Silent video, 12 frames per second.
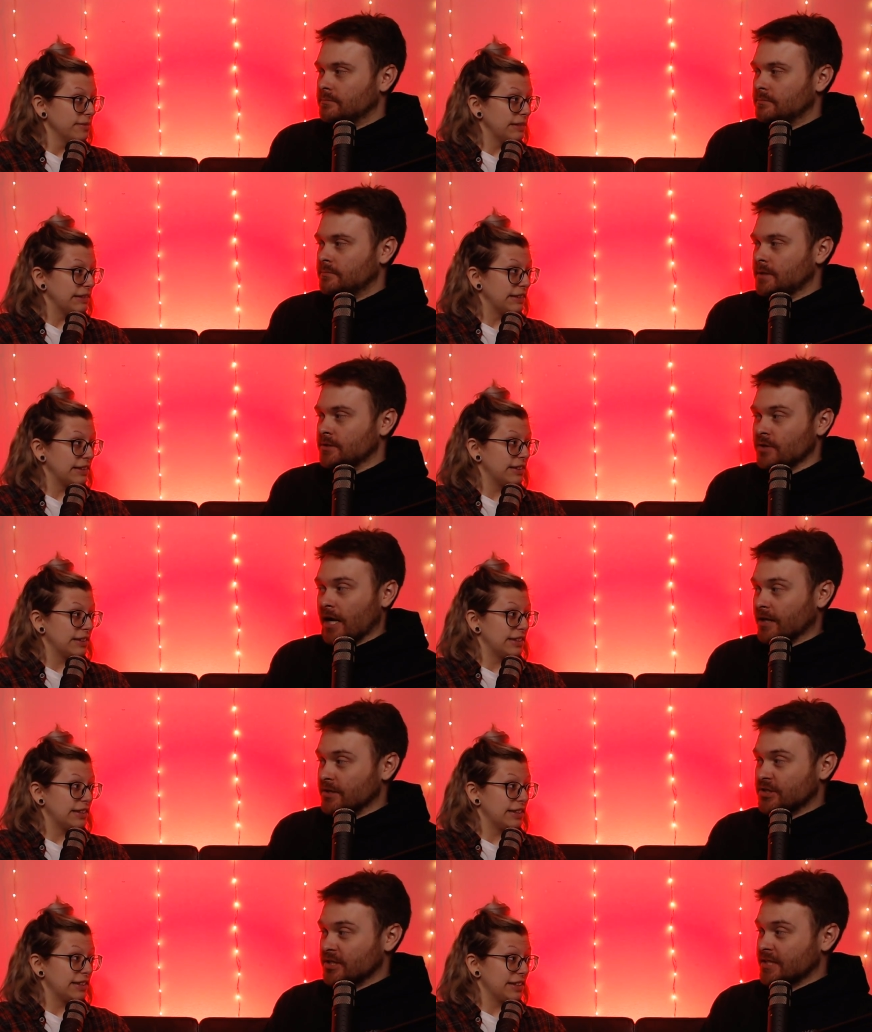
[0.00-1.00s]
Speaker 1: that
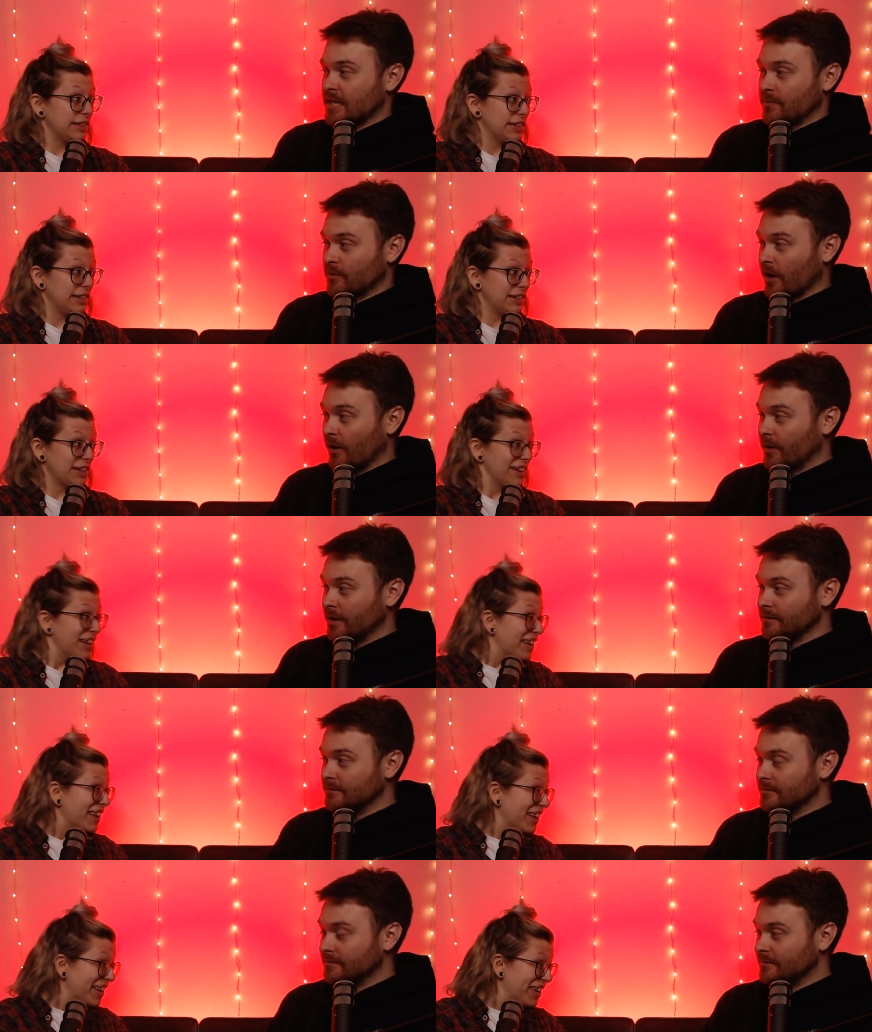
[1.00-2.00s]
dragons just keep growing.
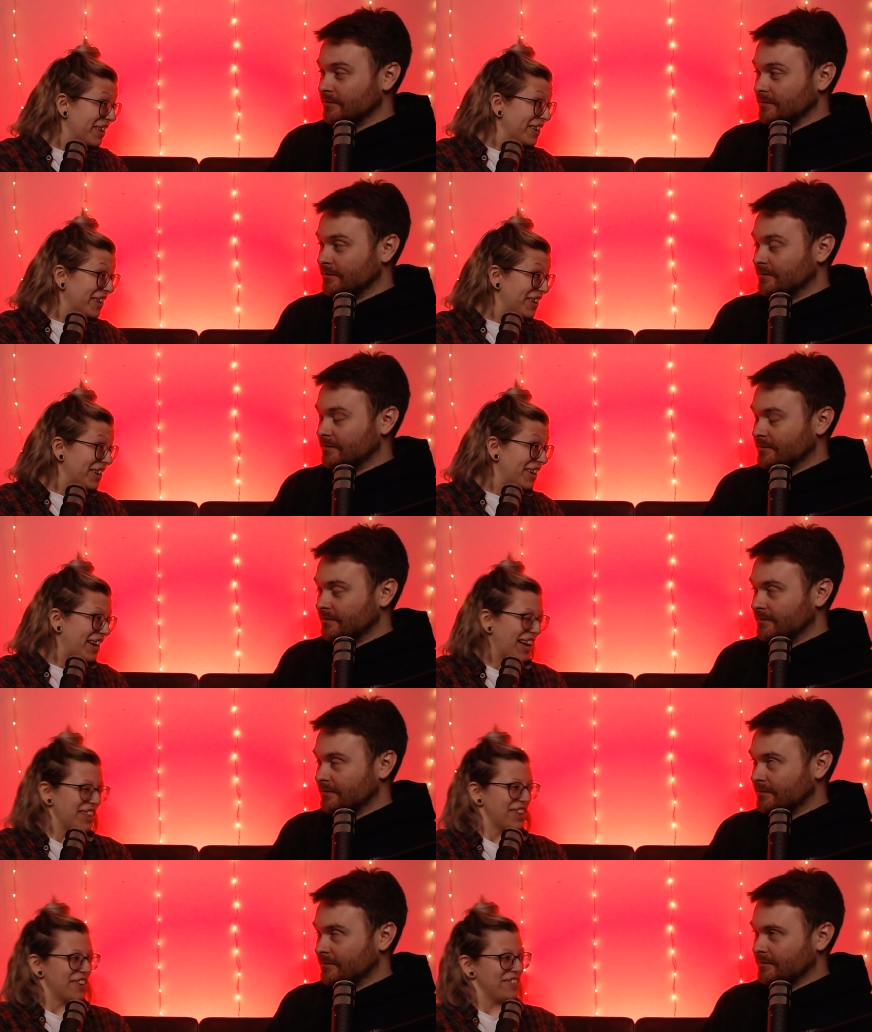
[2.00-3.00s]
Speaker 2: I
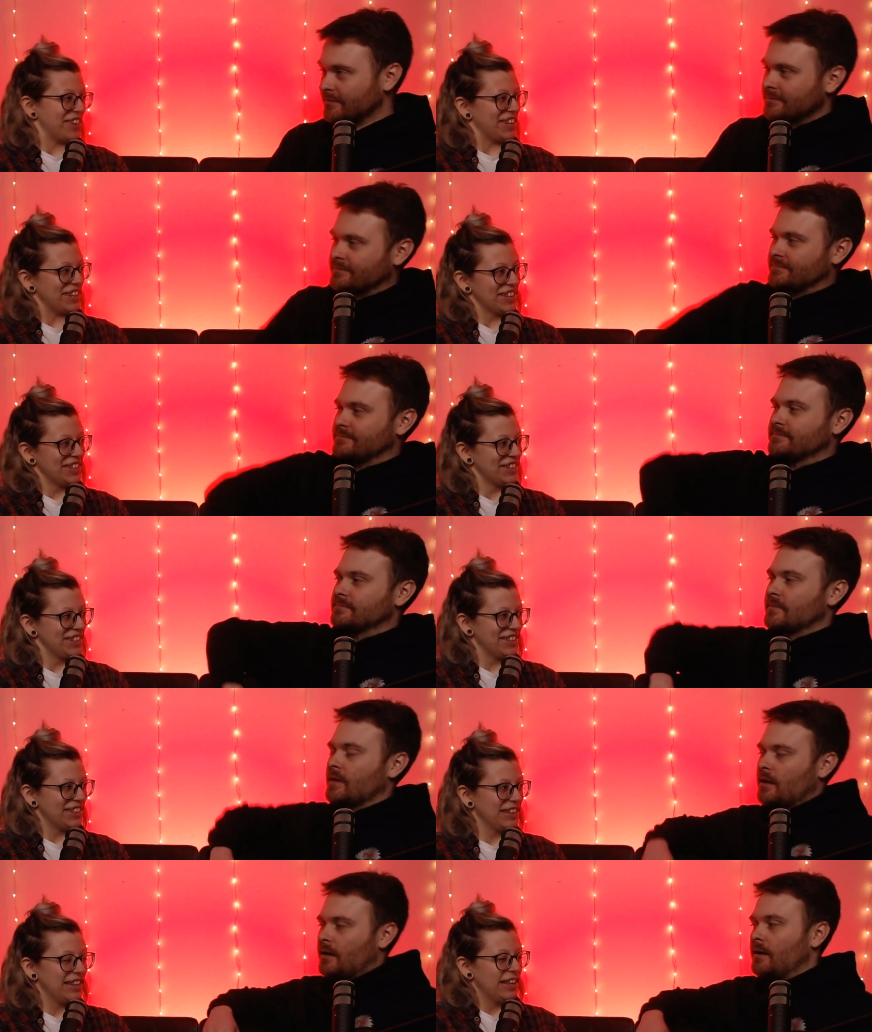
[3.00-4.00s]
love it.
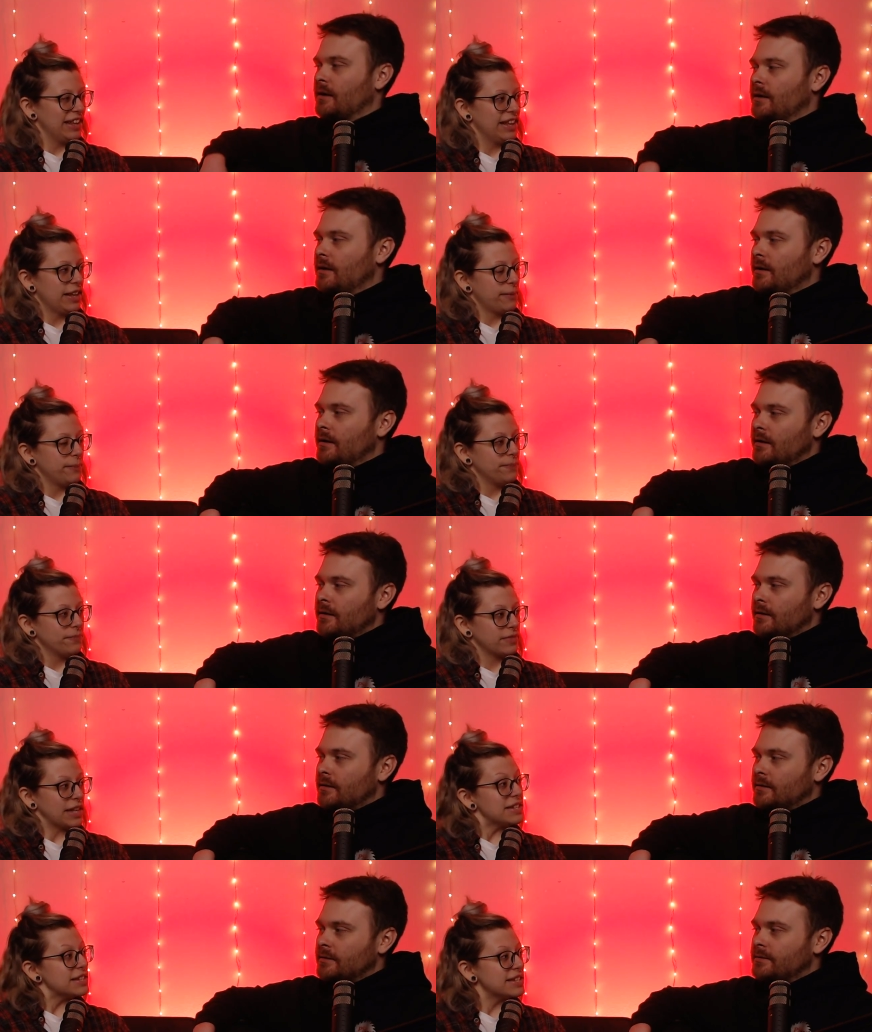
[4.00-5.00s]

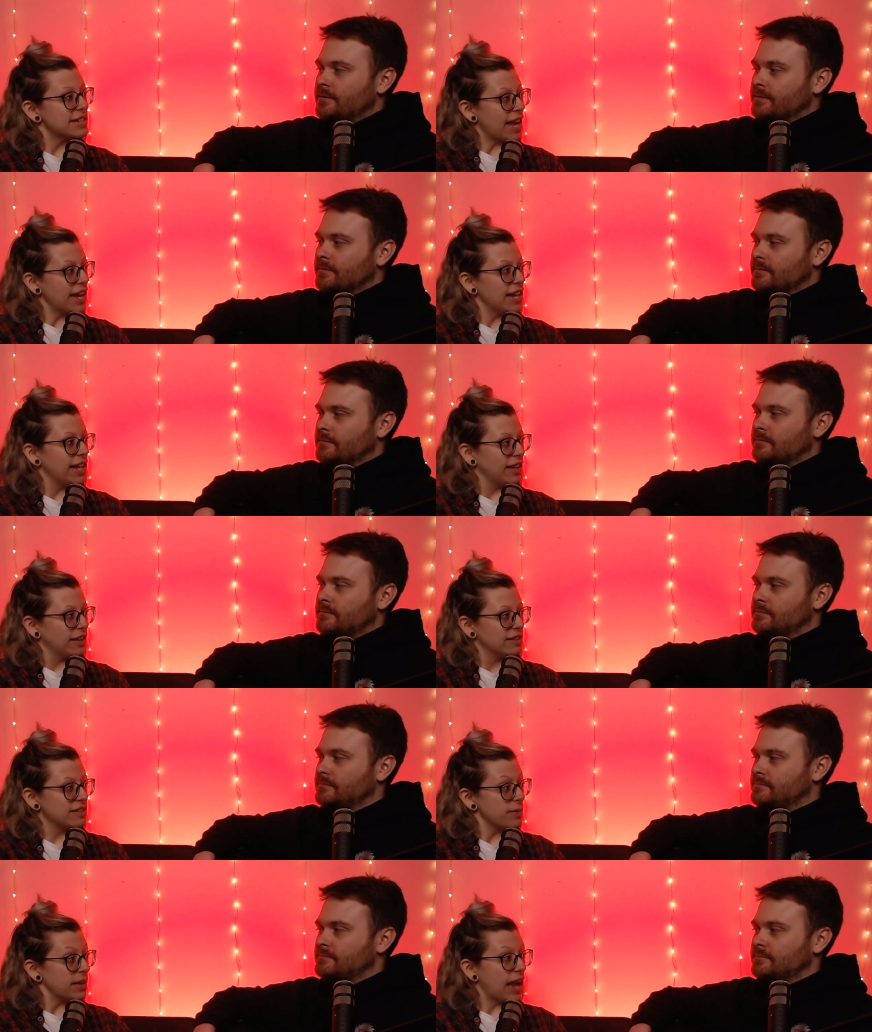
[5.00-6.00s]
That's exciting.
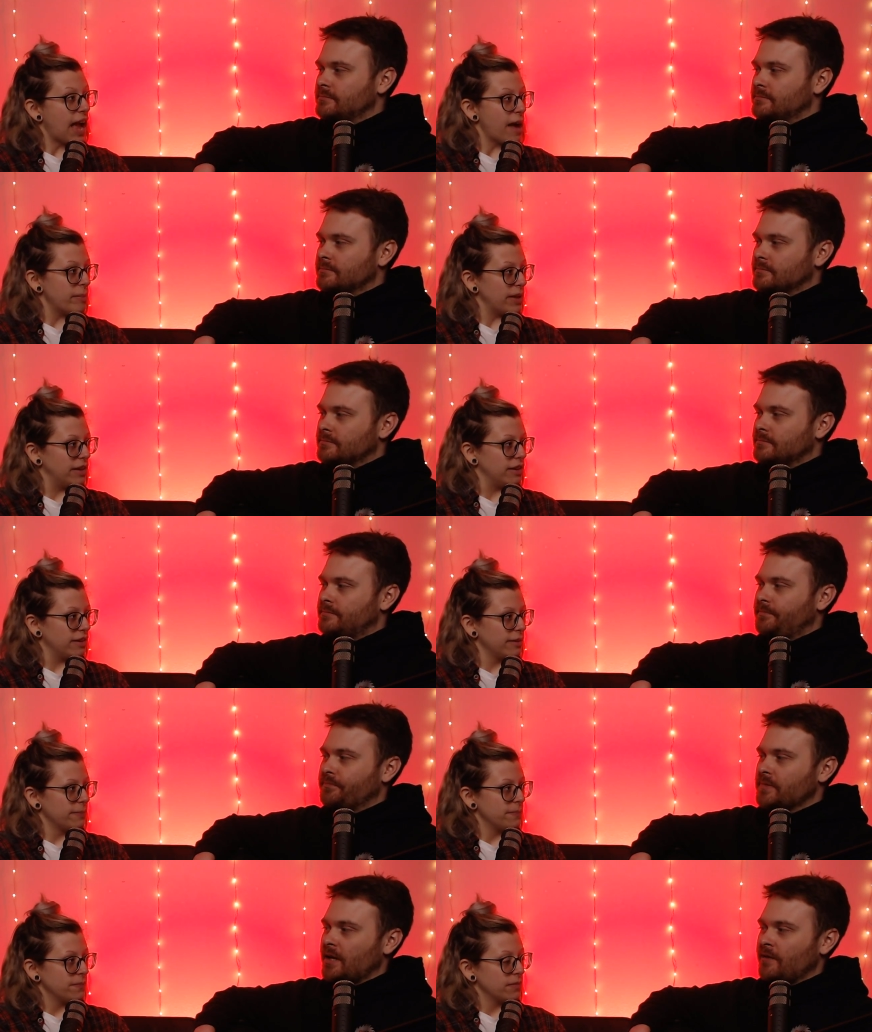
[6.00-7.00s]
Something happened.
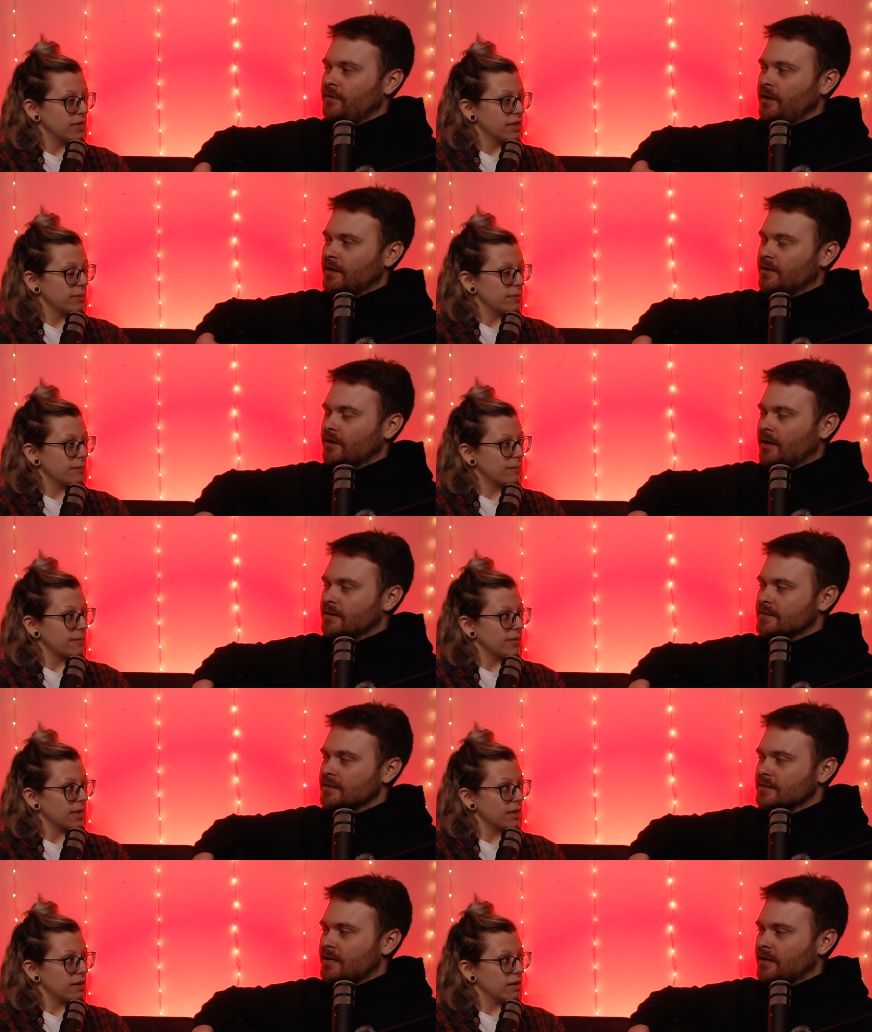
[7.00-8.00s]
Speaker 1: I feel like you're not as
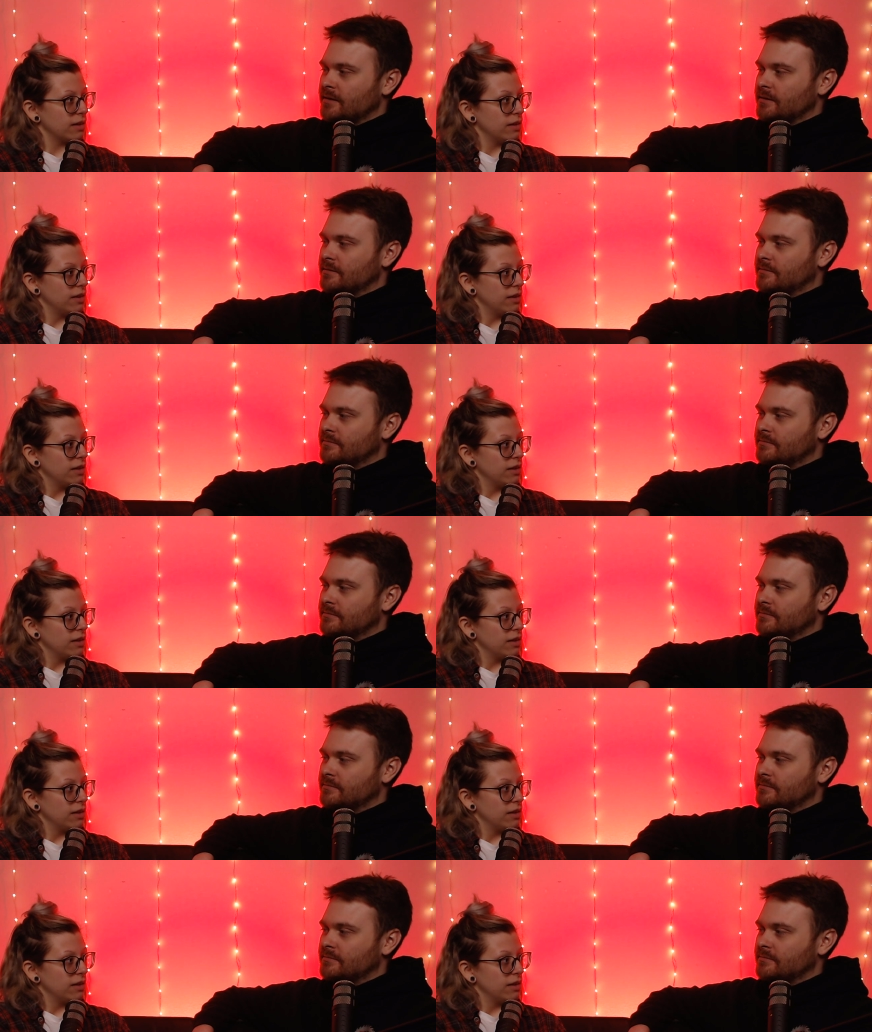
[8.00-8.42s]
excited.